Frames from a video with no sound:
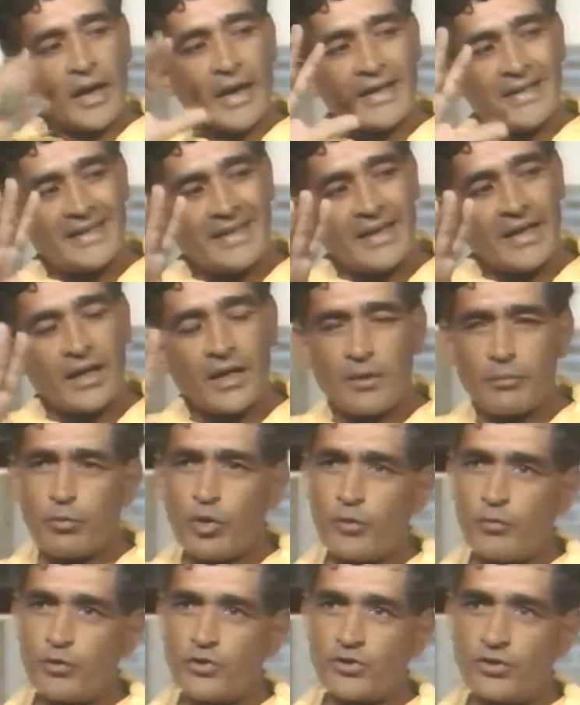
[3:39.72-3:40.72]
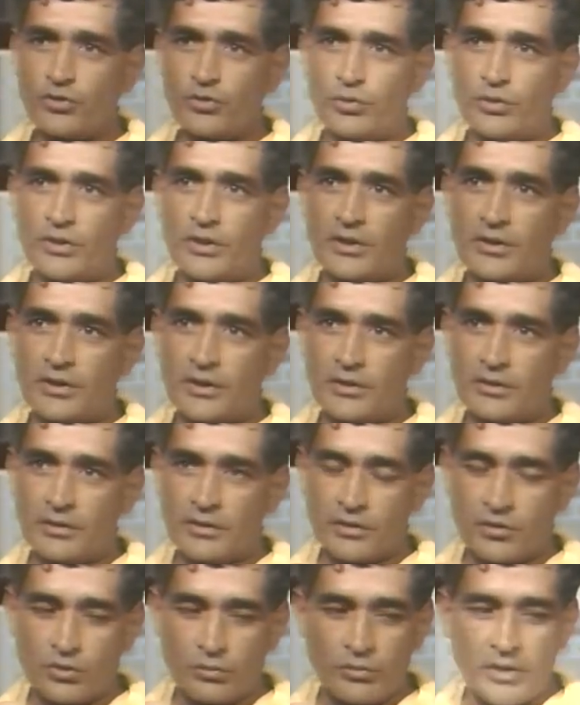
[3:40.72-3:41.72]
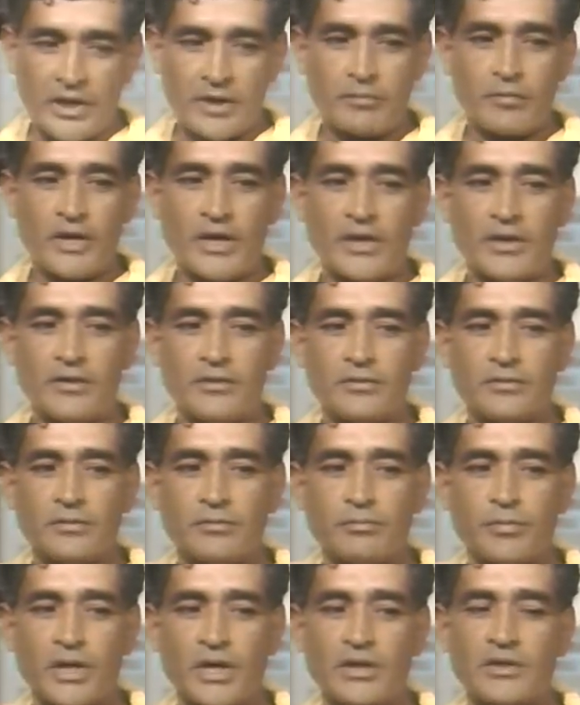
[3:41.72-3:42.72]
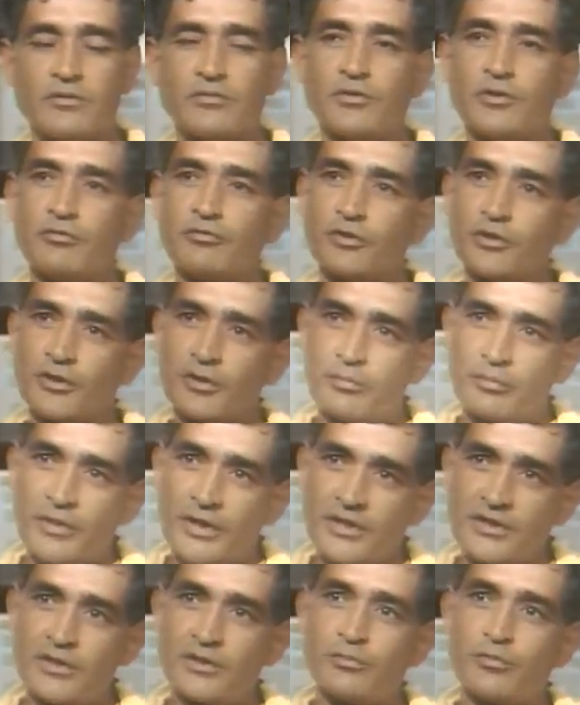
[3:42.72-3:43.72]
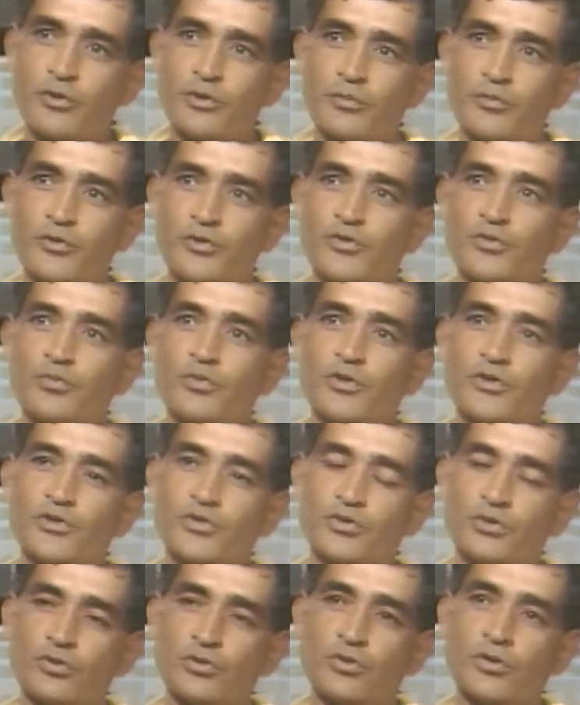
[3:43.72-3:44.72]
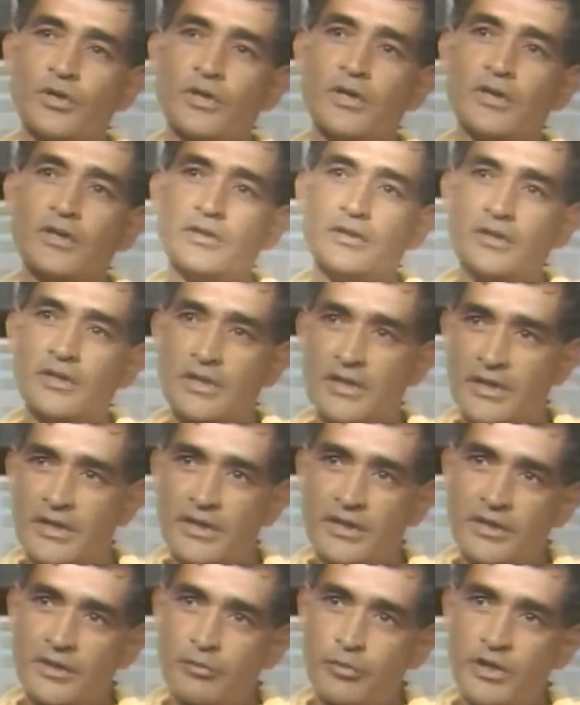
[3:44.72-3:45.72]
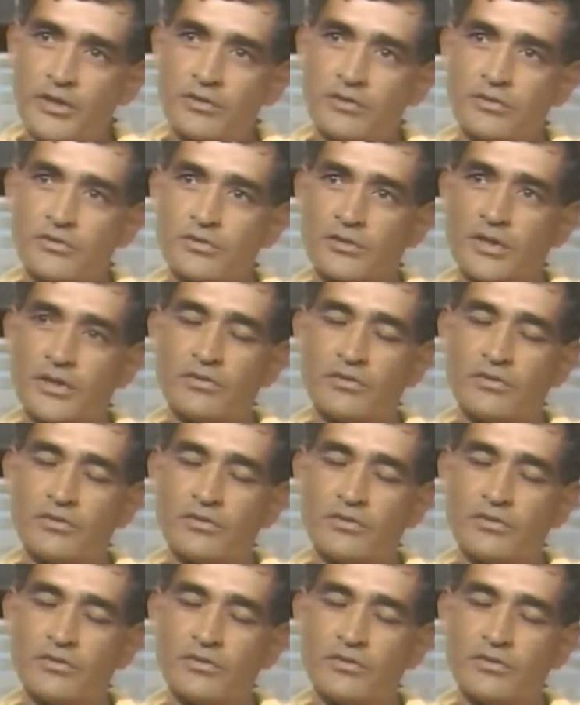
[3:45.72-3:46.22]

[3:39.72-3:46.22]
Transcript: And they had a purpose in doing that, and to my mind, part of their fundamental purpose was to delay independence.